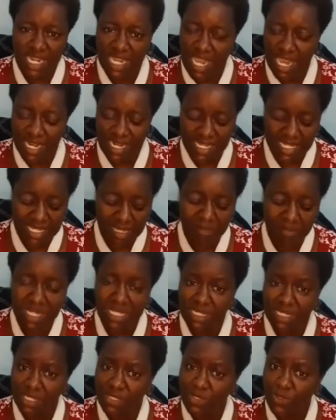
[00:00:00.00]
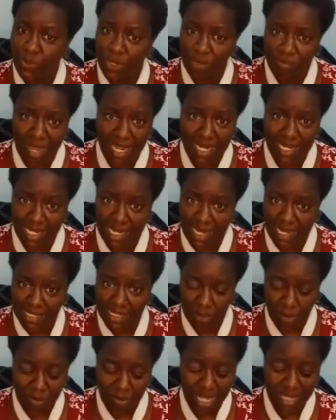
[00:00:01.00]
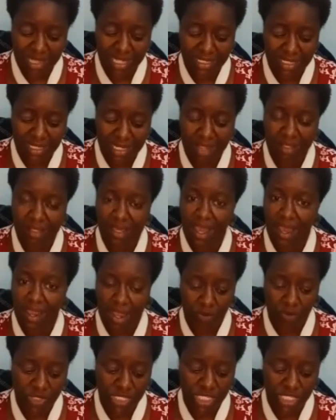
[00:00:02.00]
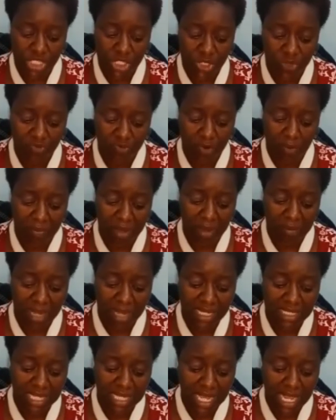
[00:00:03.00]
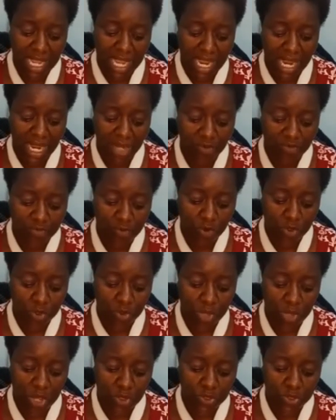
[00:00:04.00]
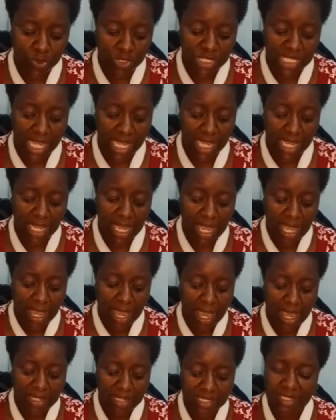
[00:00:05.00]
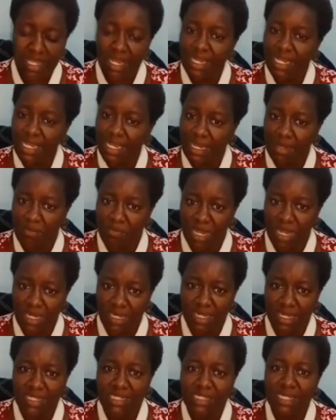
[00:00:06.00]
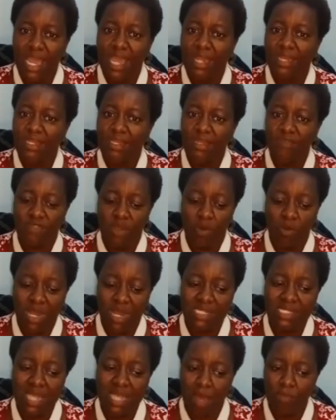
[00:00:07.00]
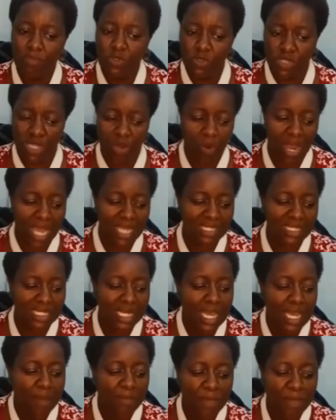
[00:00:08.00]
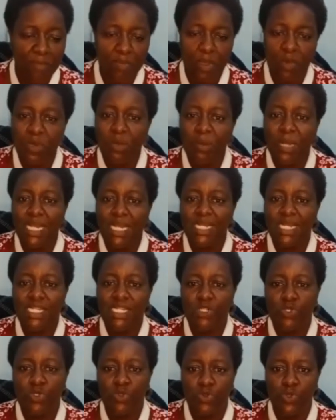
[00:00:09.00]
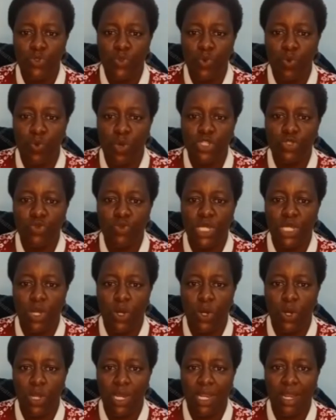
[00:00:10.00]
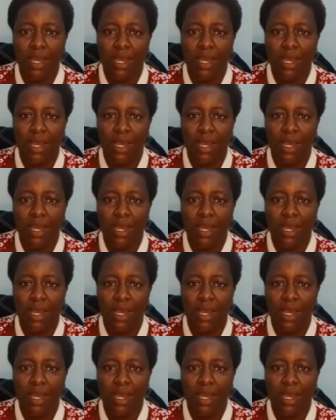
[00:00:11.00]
an SMS just to remind the customer that their account is due for payment. And of course, we are also saying sending reminders. And if the worst come to the worst, maybe we will need to do what we call